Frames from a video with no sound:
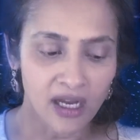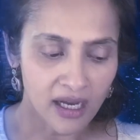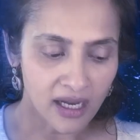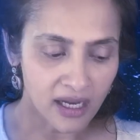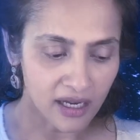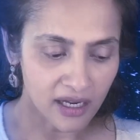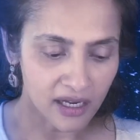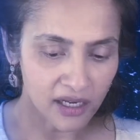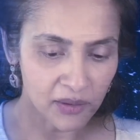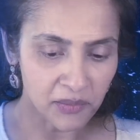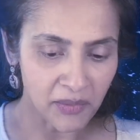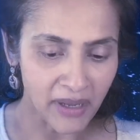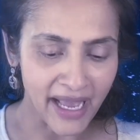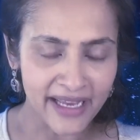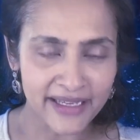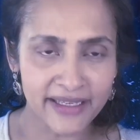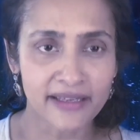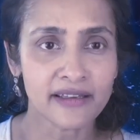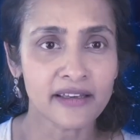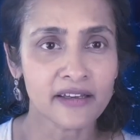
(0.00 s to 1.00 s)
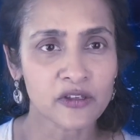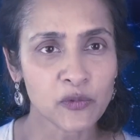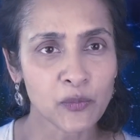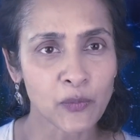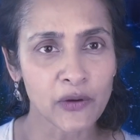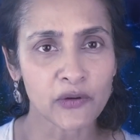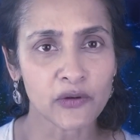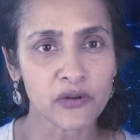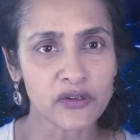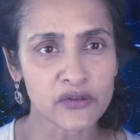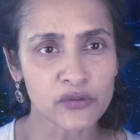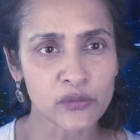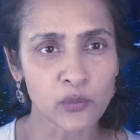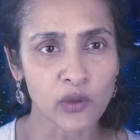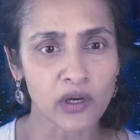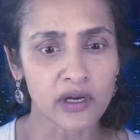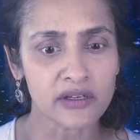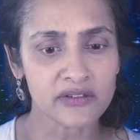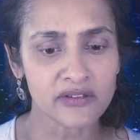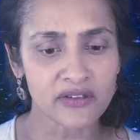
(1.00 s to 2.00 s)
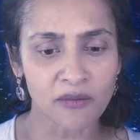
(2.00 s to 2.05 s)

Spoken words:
hacking experience was.